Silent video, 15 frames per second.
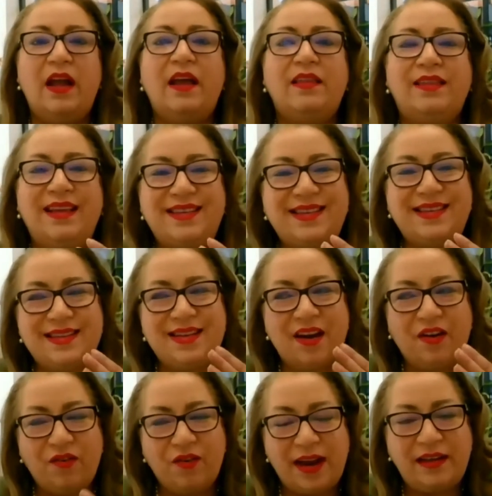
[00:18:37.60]
This is a
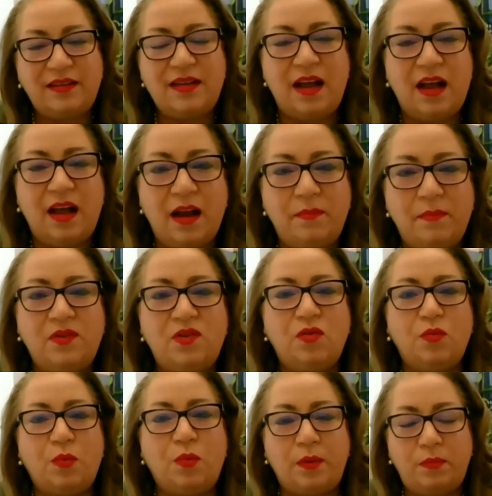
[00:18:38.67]
great time to
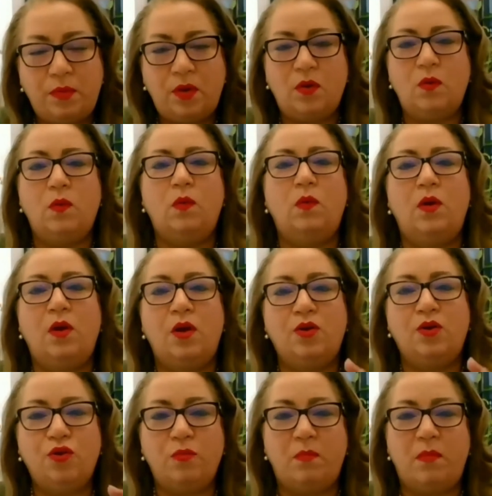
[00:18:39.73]
review
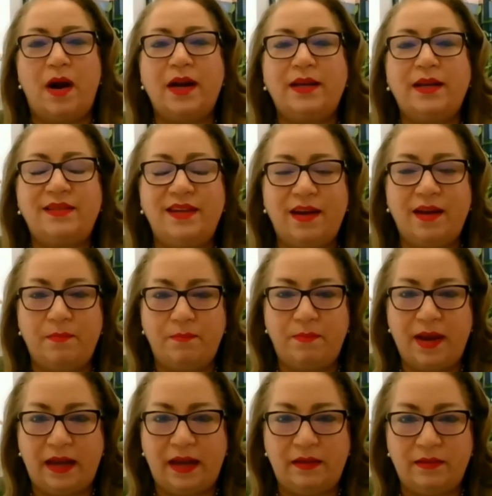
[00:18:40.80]
your marketing
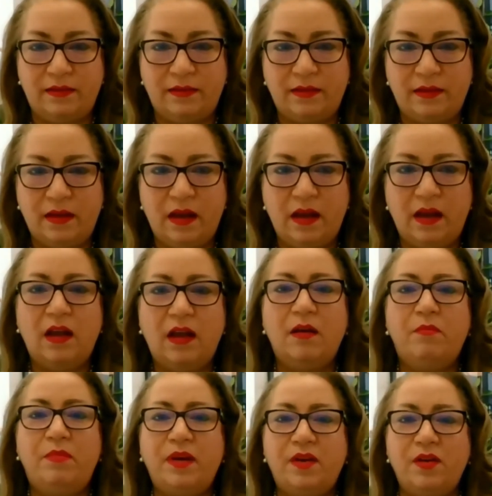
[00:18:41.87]
campaigns,
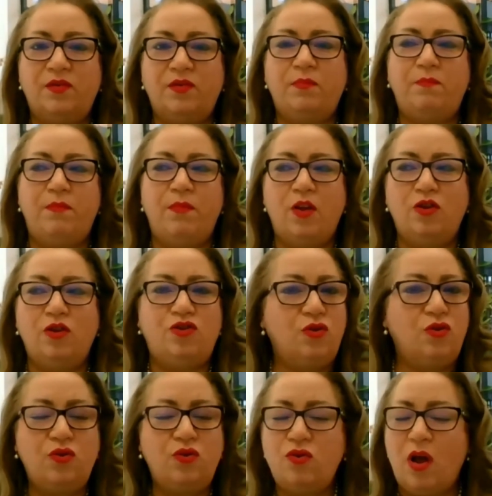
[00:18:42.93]
because
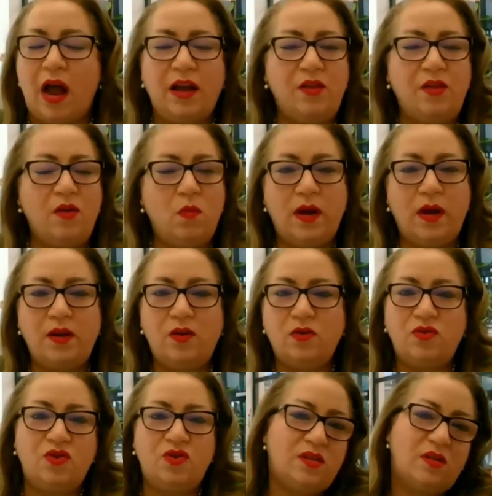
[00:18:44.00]
I don't want you
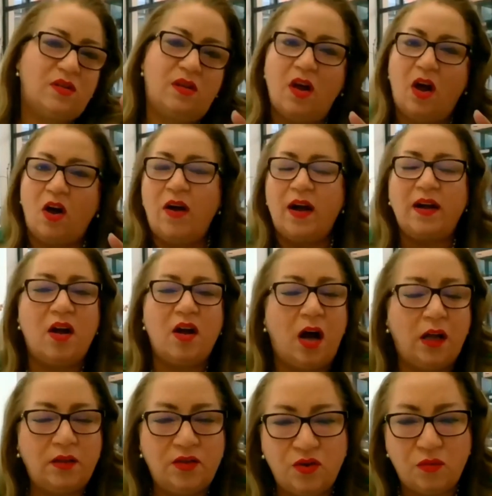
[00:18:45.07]
to just go and
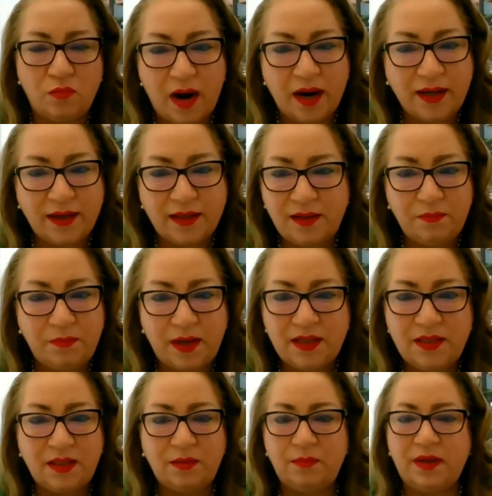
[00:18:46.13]
cut your marketing
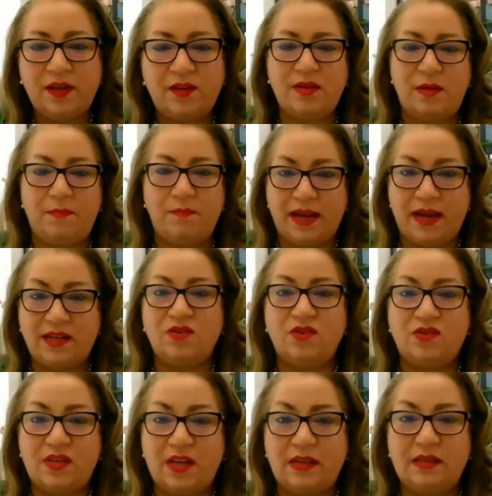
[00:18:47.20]
budget, because that makes no
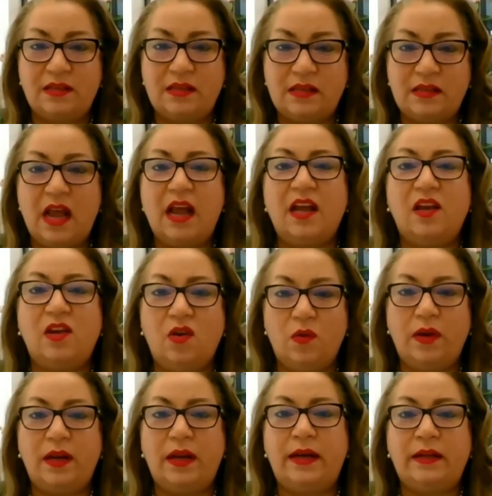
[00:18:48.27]
sense. You
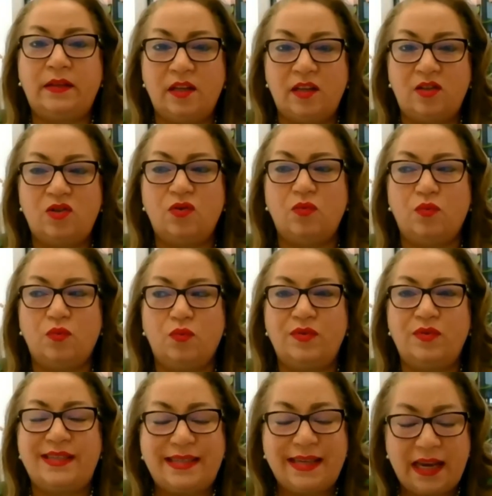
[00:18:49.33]
need to
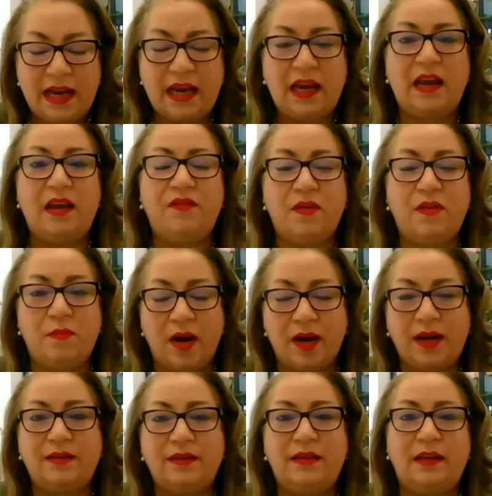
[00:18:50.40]
see if the
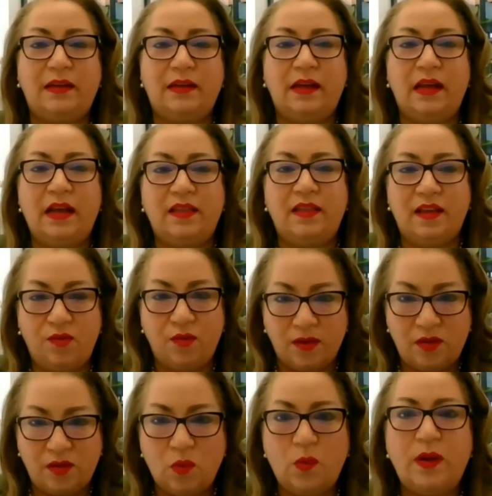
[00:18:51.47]
marketing that you're
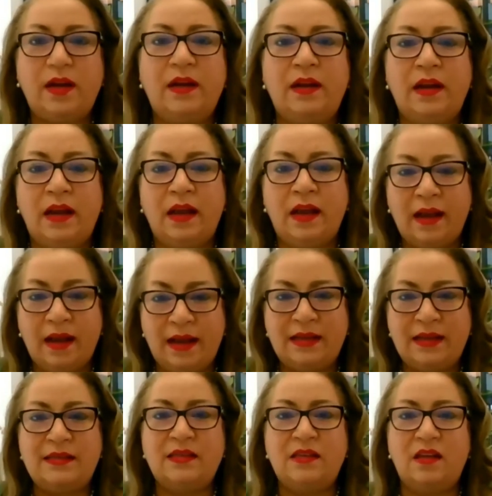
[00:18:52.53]
doing
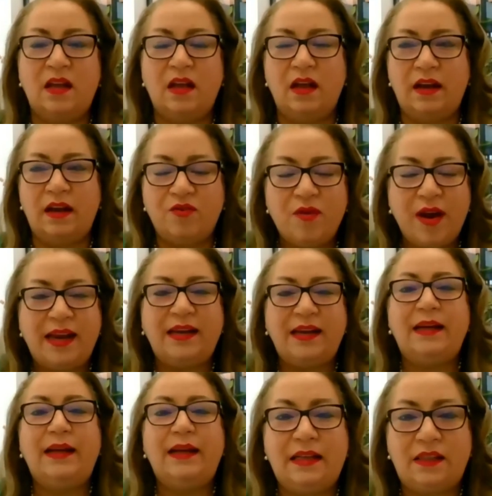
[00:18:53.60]
is creating
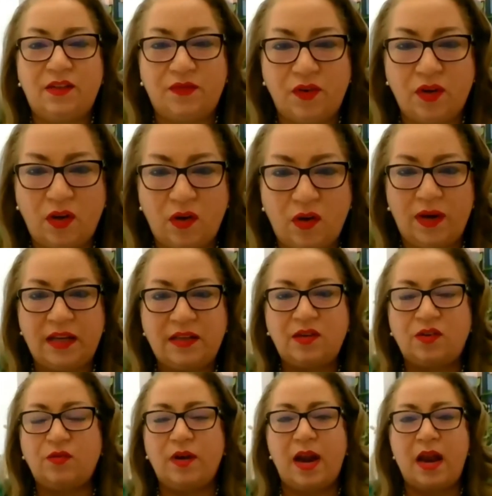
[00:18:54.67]
leads for you, is
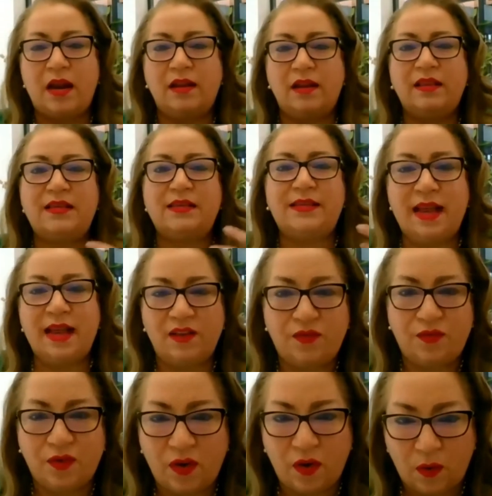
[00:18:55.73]
creating the sales
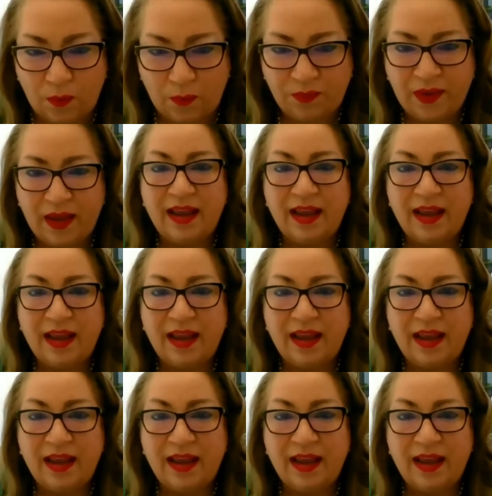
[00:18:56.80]
for you.